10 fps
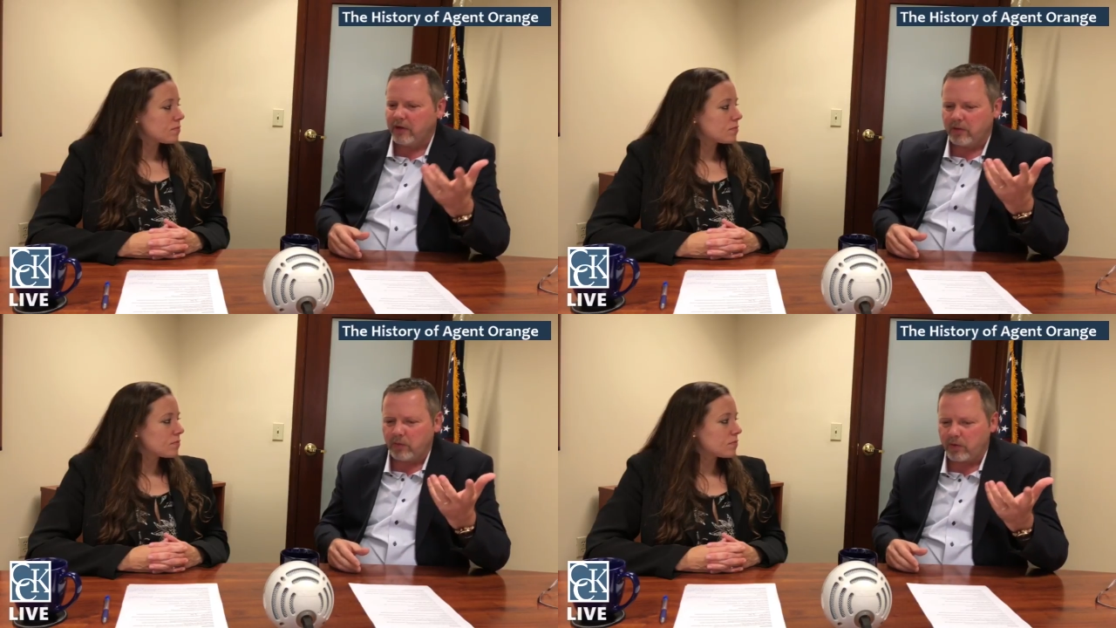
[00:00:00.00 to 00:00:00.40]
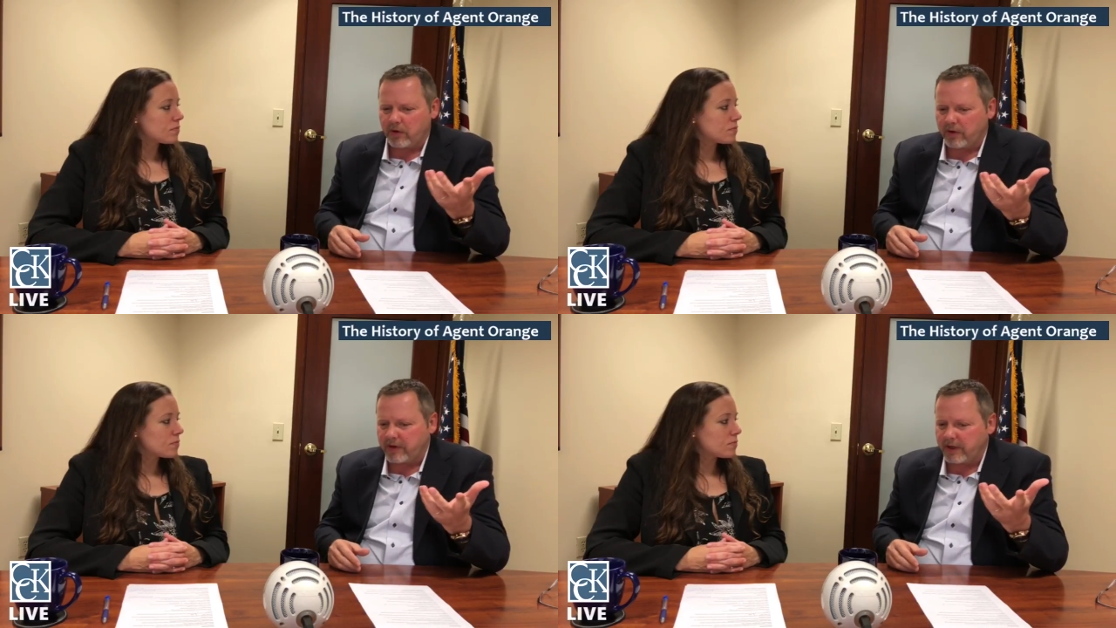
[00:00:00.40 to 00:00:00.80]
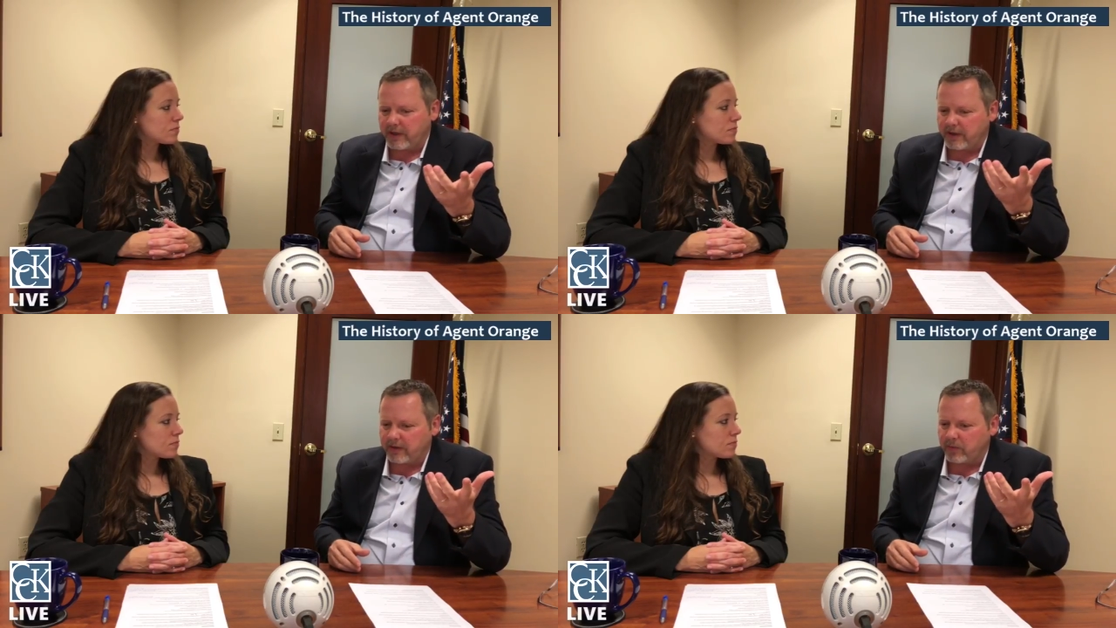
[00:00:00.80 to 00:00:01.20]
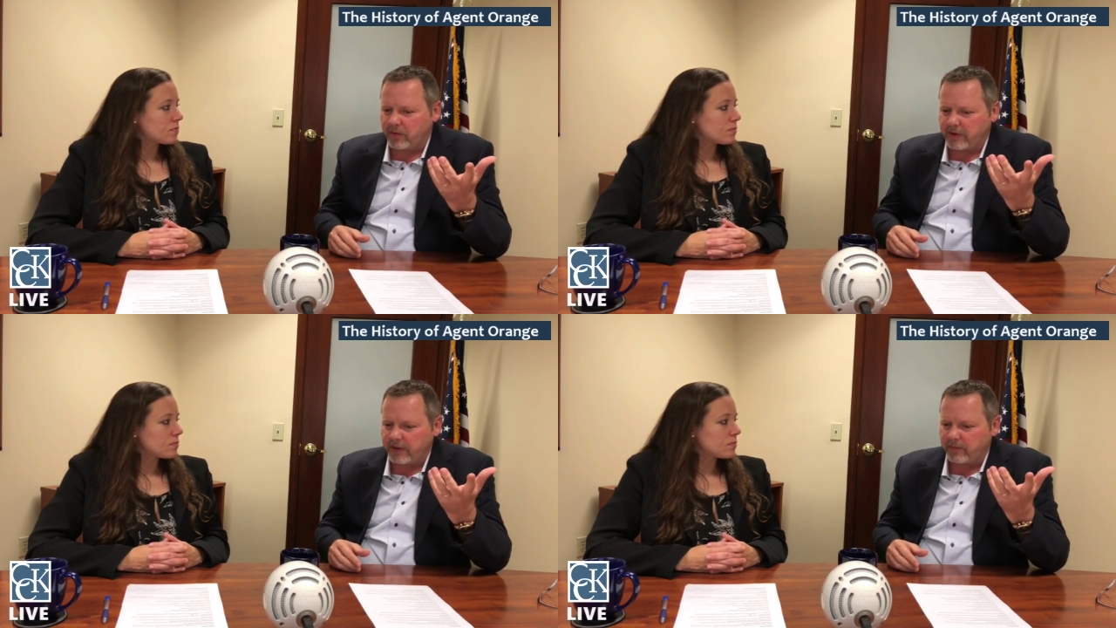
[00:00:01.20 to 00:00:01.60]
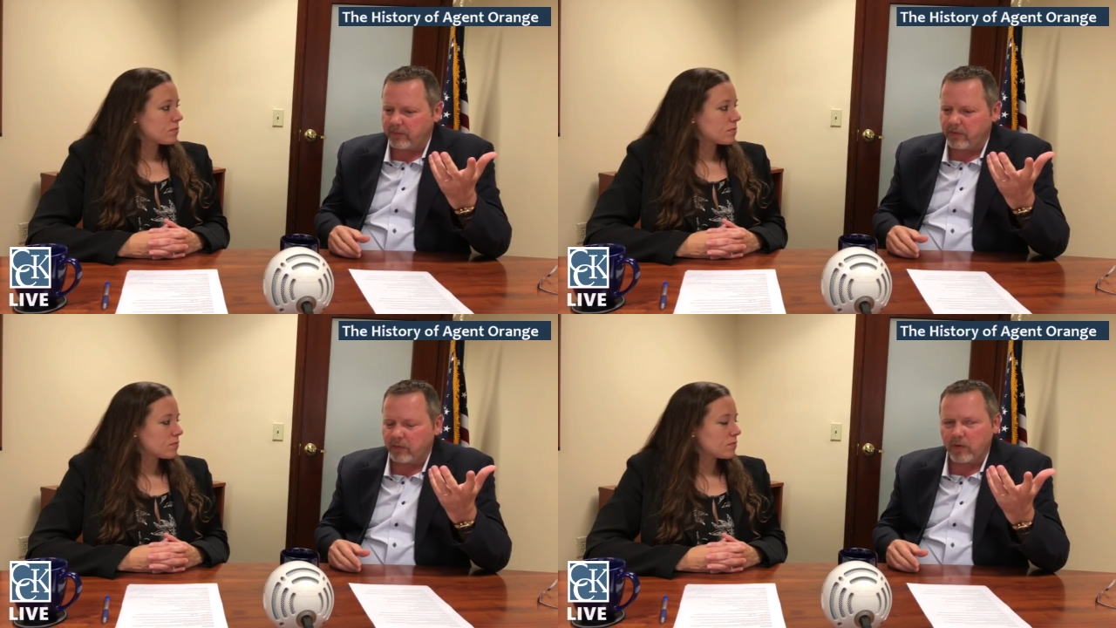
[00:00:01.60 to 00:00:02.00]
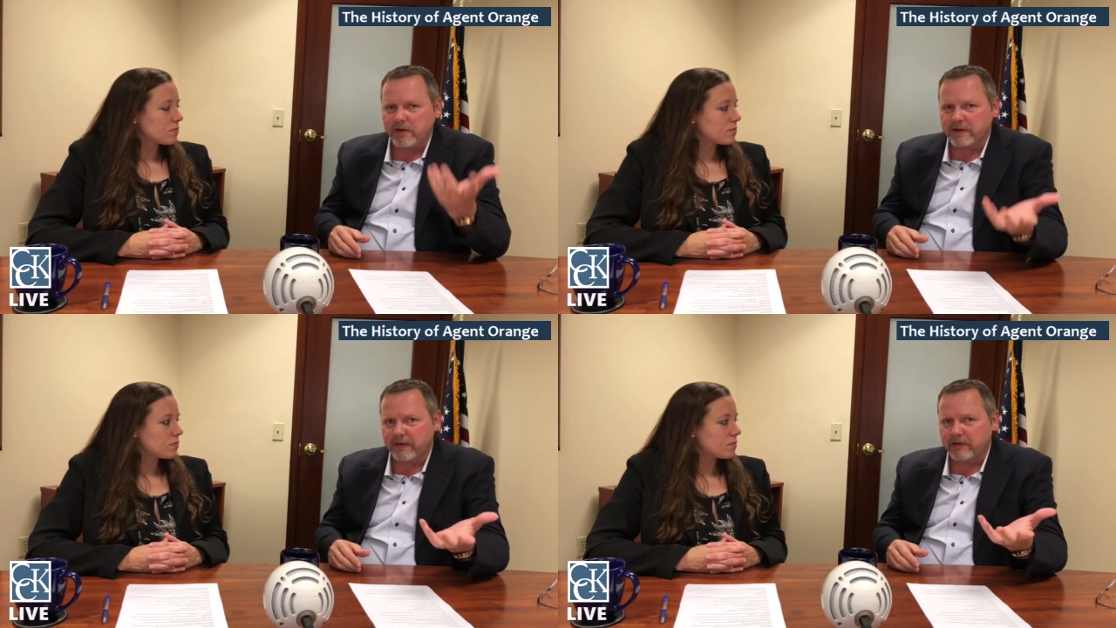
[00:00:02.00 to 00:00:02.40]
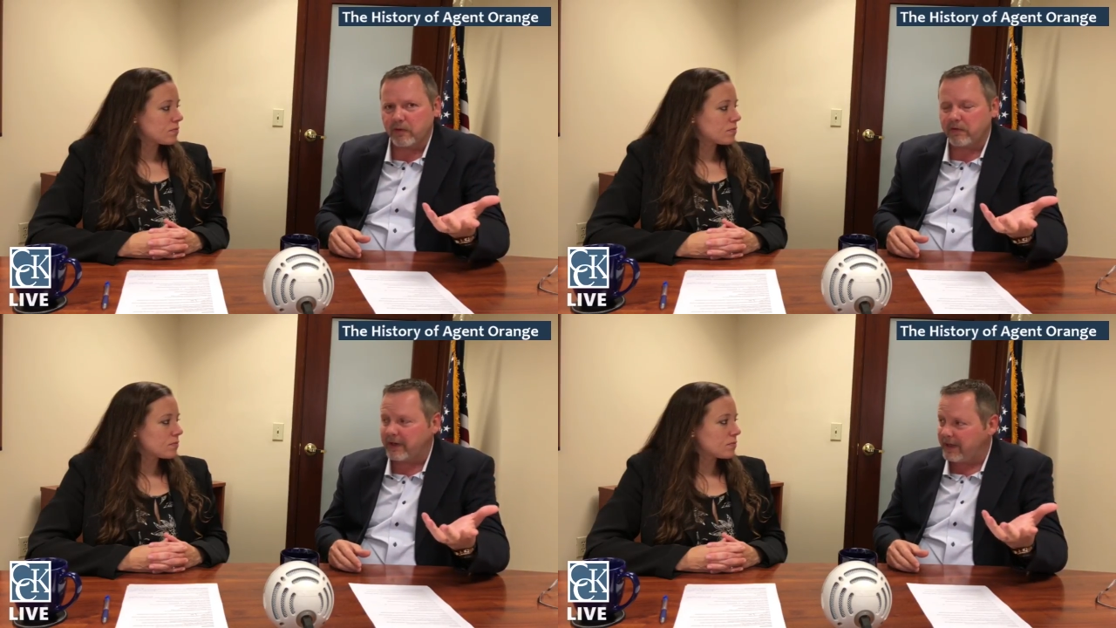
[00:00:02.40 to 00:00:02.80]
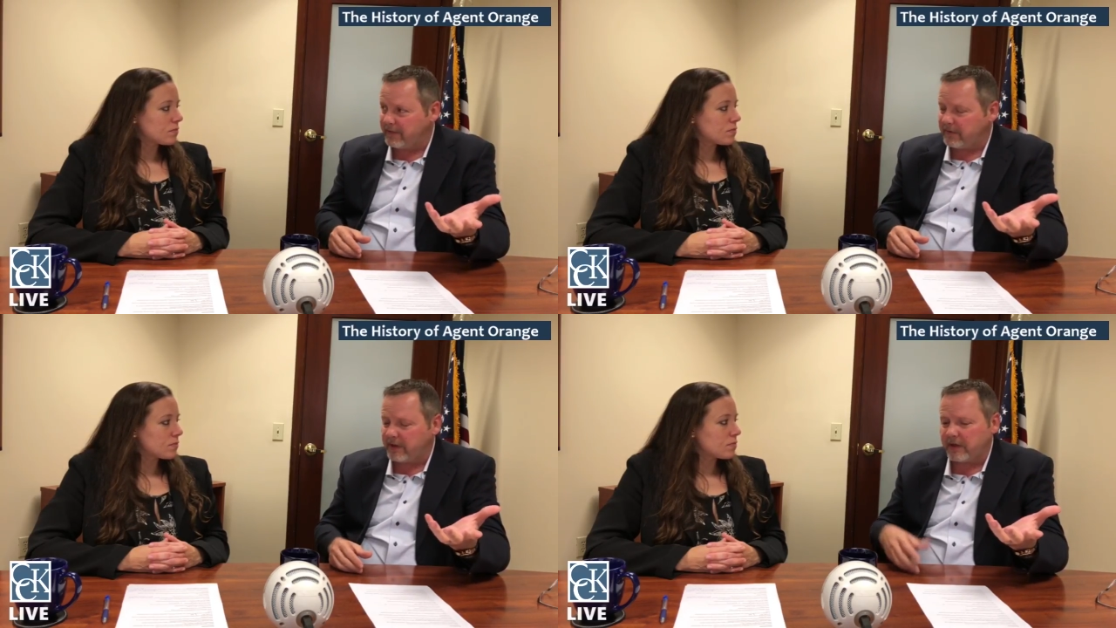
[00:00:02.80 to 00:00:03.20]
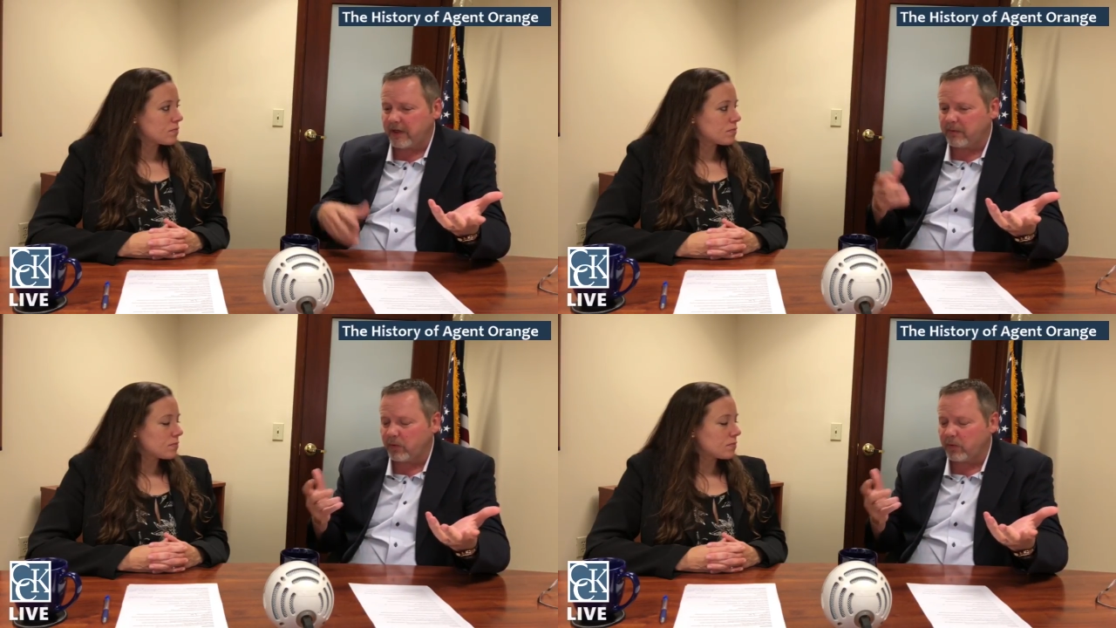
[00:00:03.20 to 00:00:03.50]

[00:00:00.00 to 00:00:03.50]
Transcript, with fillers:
Speaker 1: were the were the ones left over in Vietnam,